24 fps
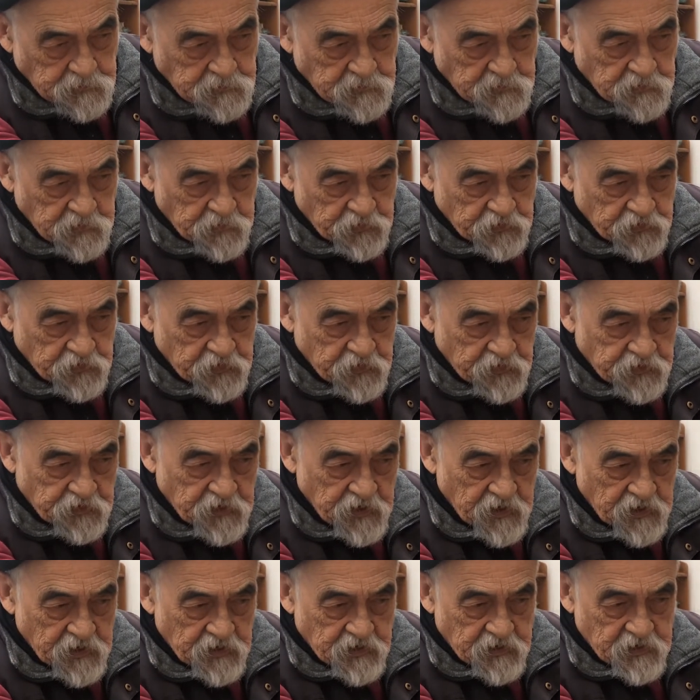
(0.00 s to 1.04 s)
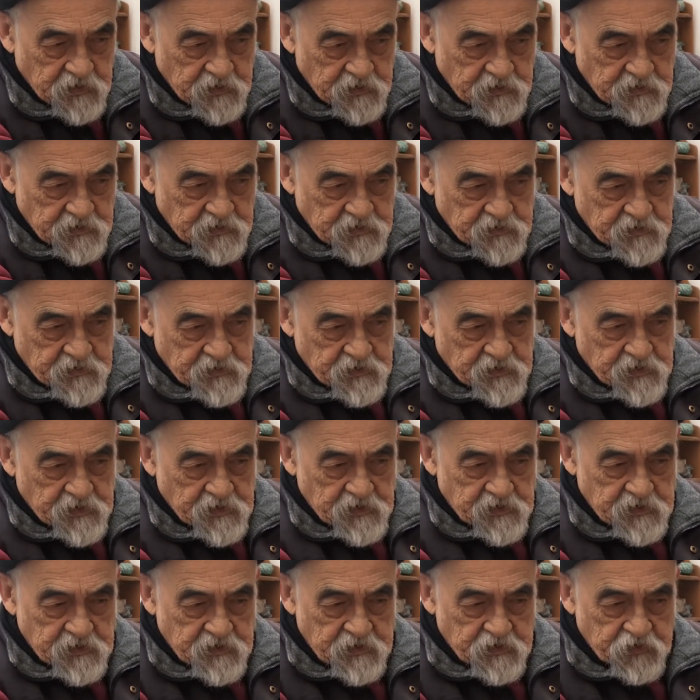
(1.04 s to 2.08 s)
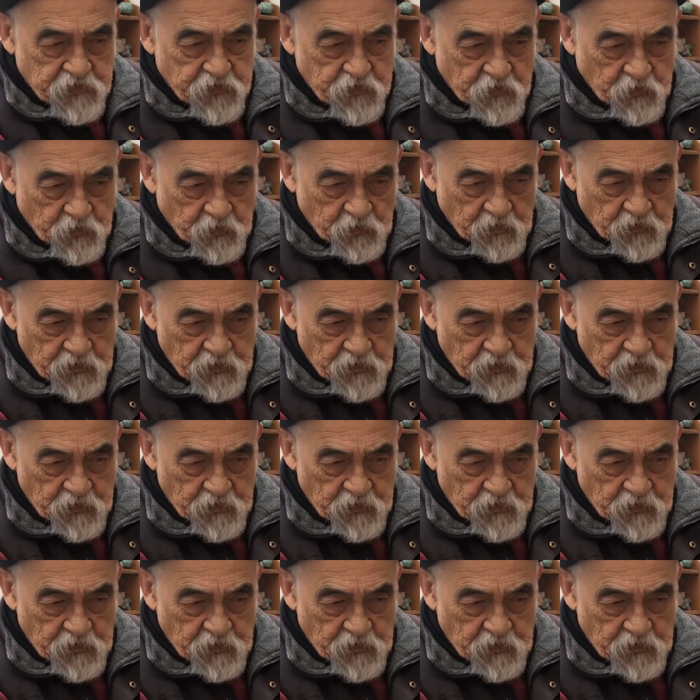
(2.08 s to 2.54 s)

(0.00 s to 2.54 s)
just to take the initial